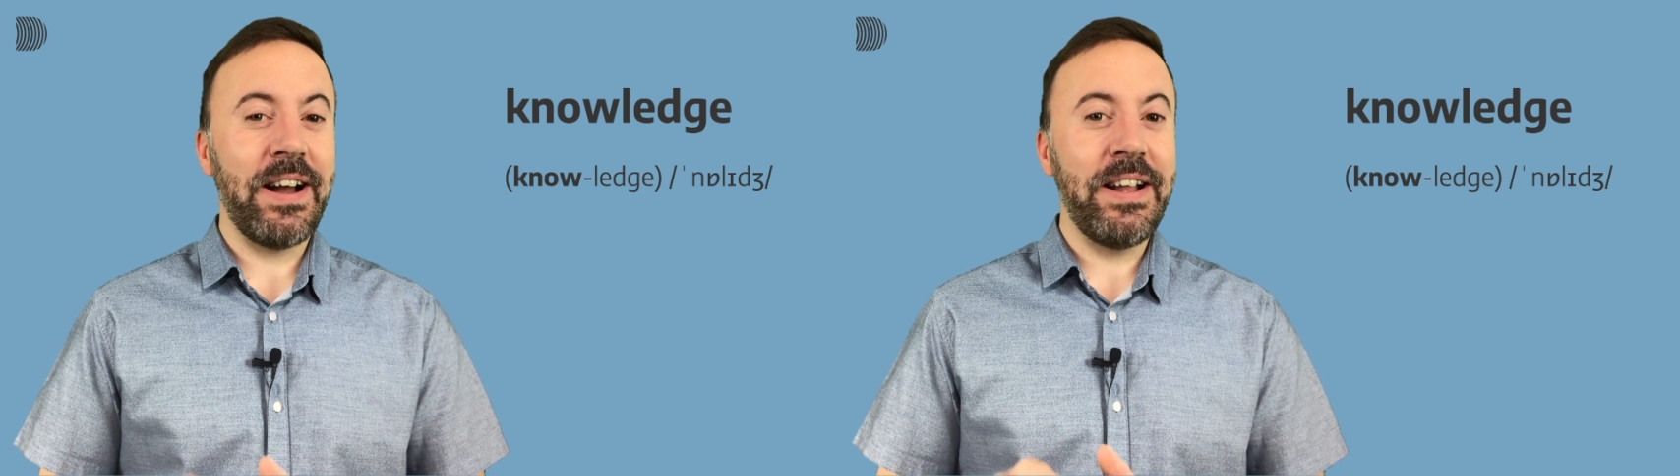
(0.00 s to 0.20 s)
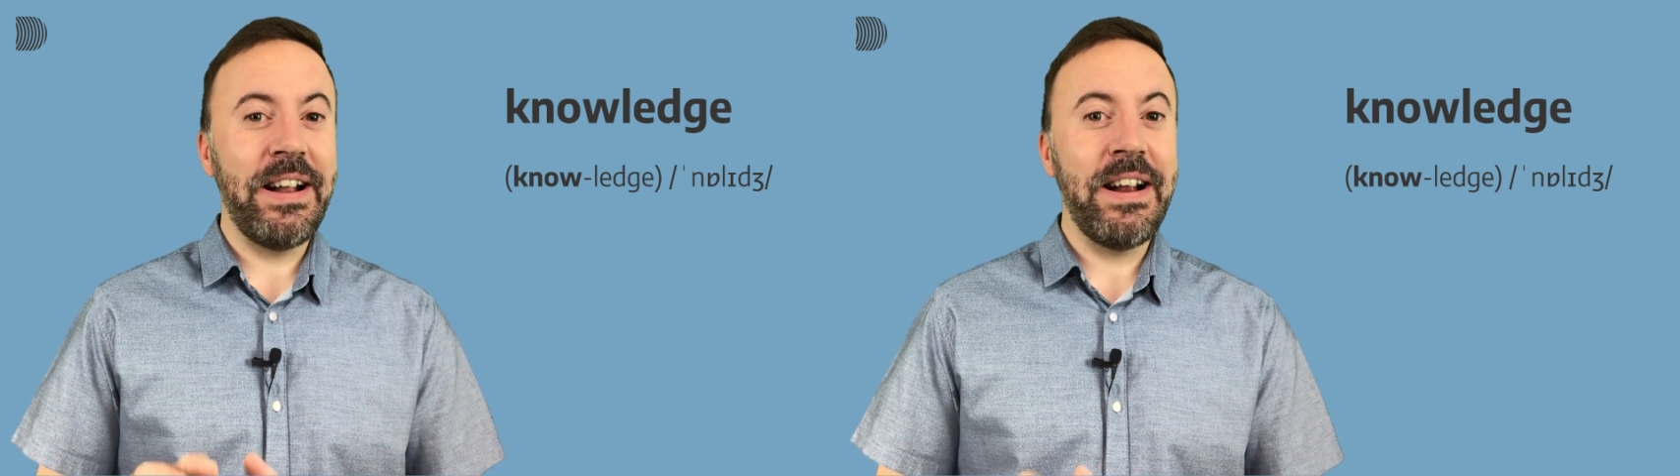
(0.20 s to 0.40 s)

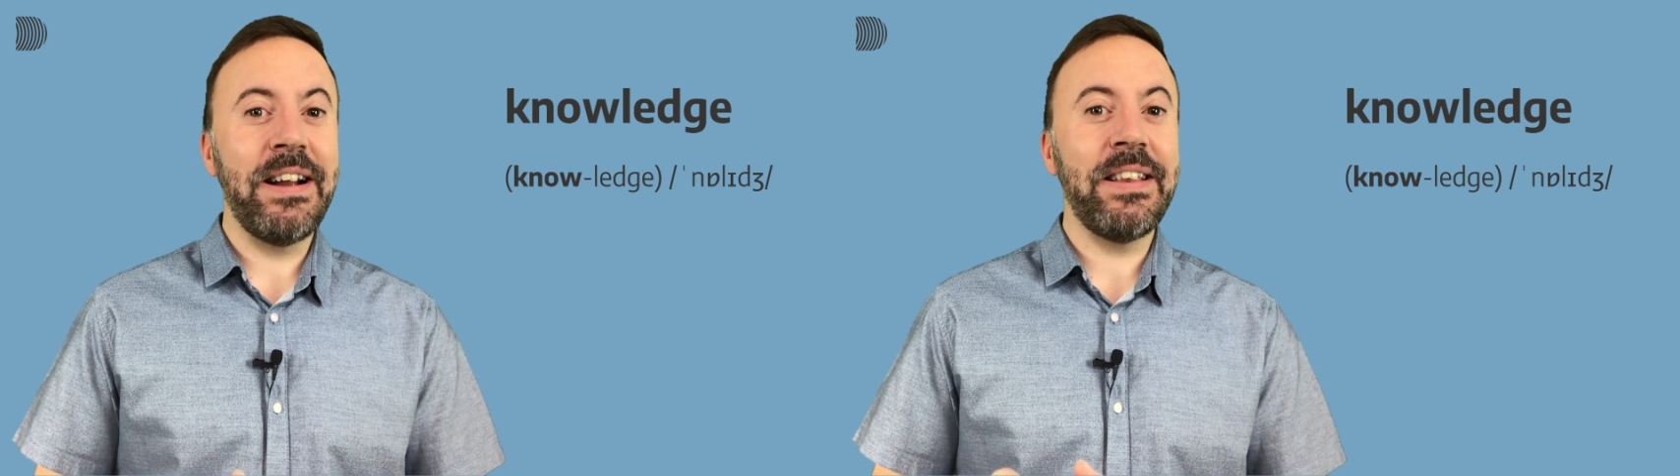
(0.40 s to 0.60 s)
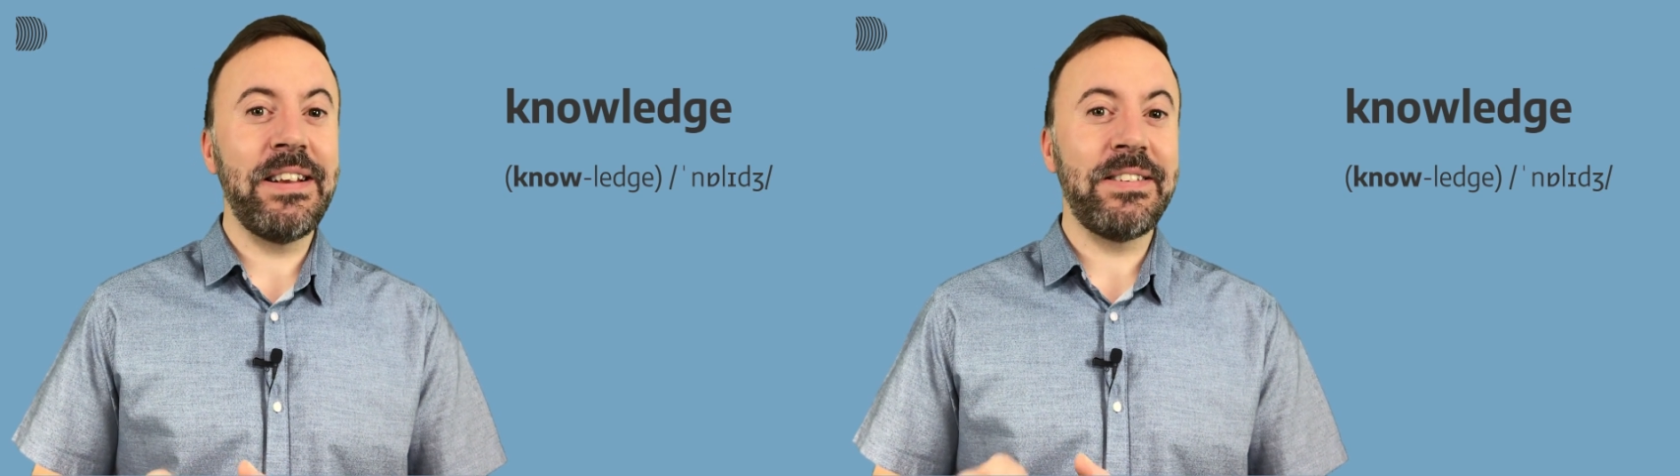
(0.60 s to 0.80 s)
I
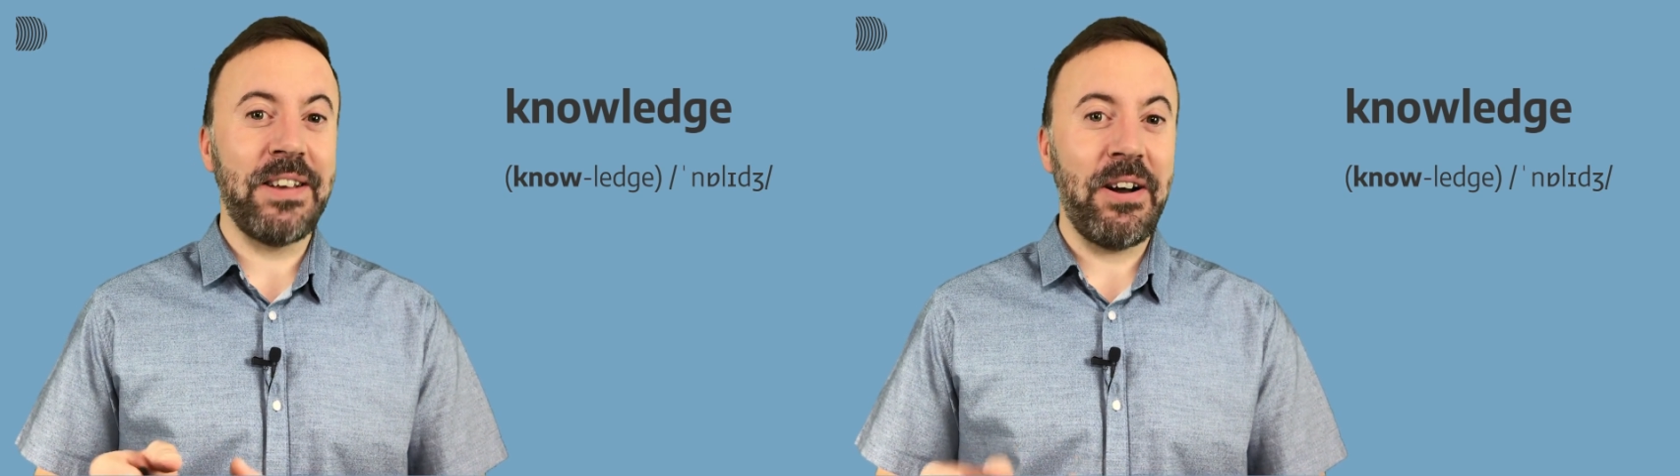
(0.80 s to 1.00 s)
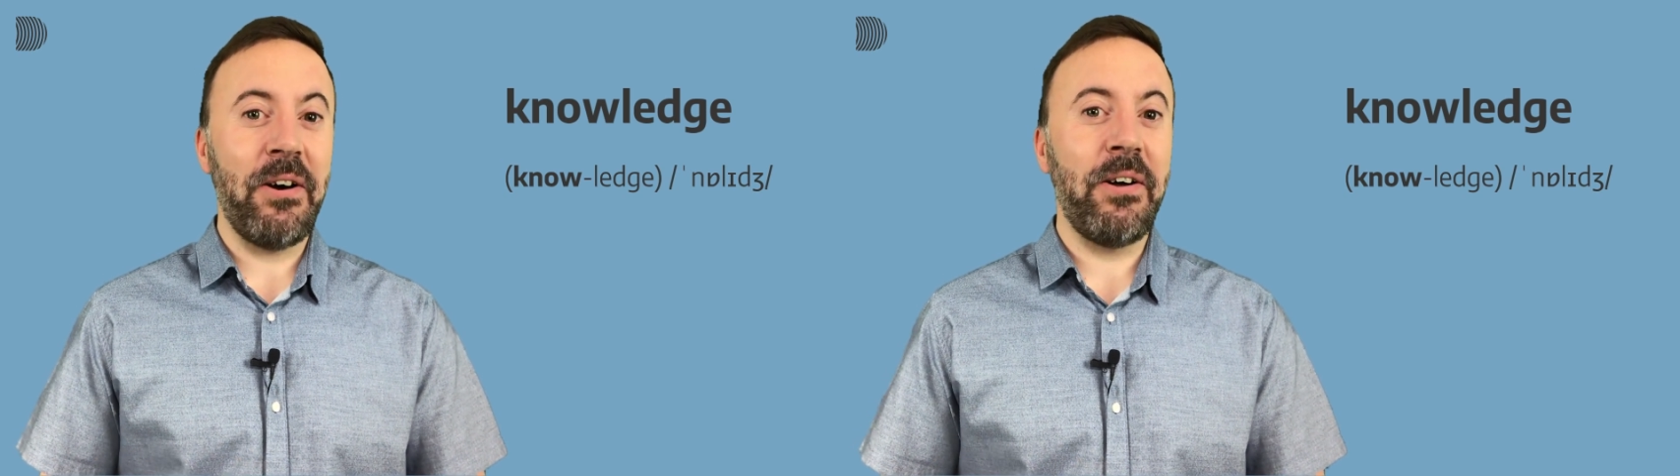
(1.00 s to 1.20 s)
hear
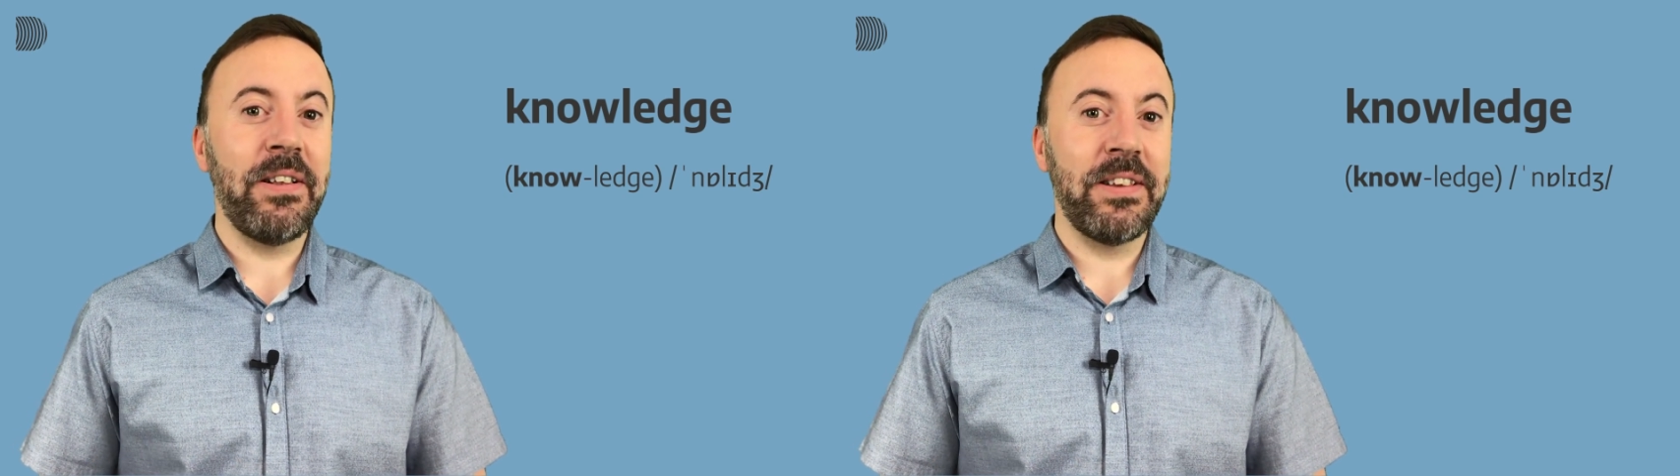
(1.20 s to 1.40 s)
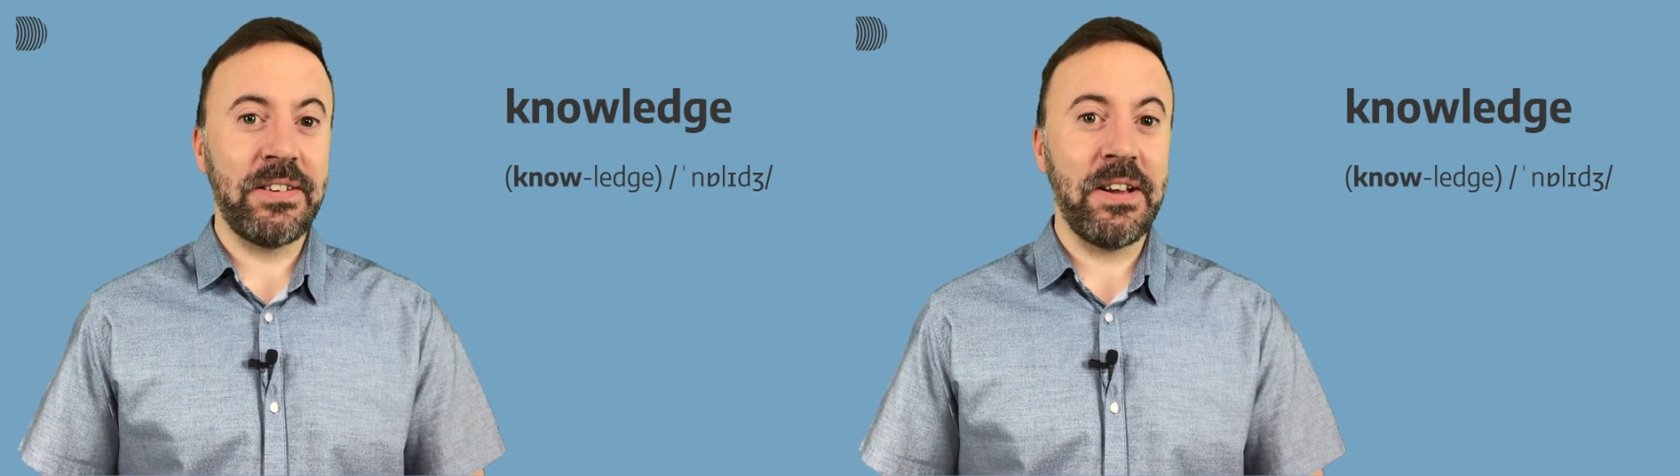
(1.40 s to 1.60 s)
this
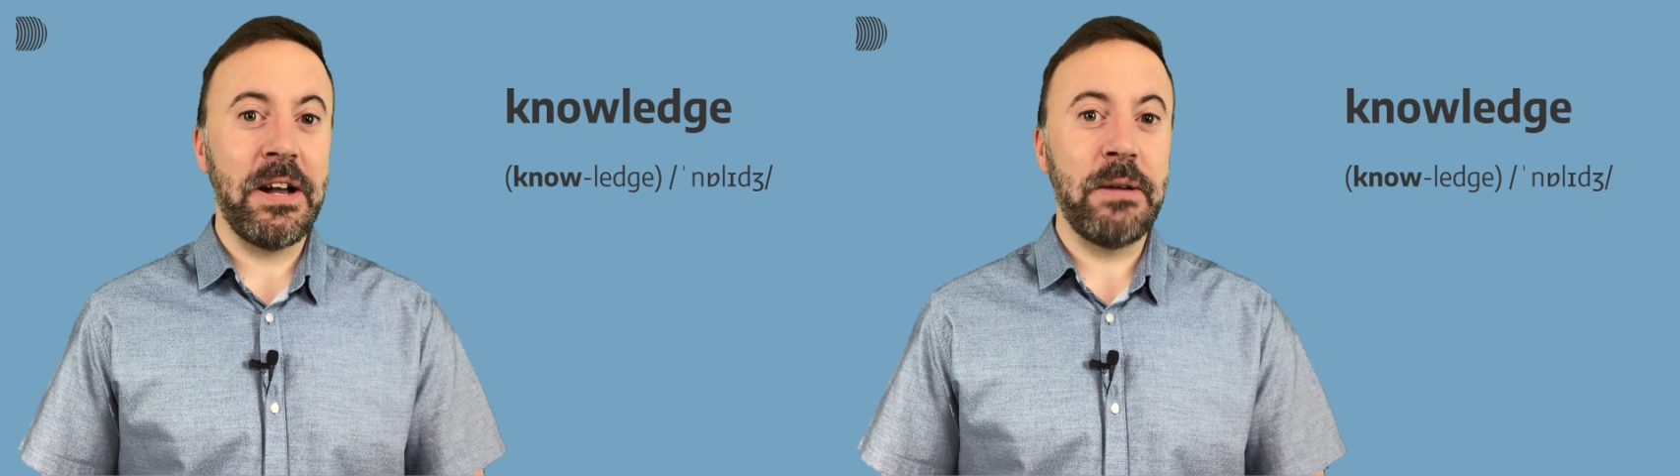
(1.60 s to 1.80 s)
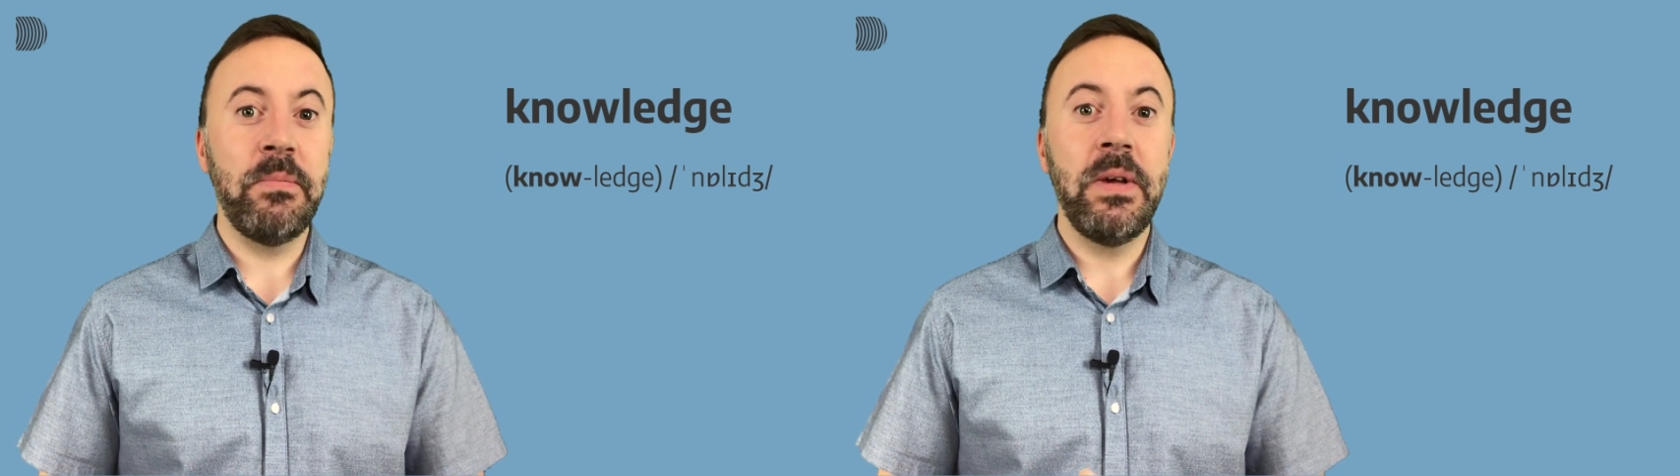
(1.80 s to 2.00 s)
all the
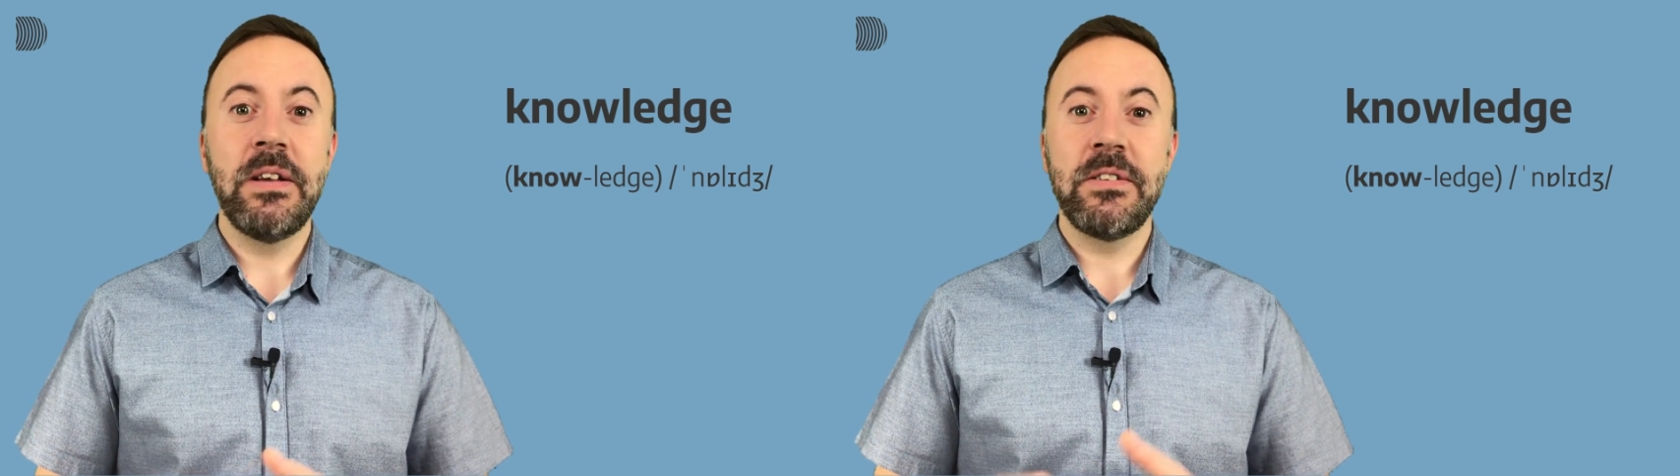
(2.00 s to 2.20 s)
time.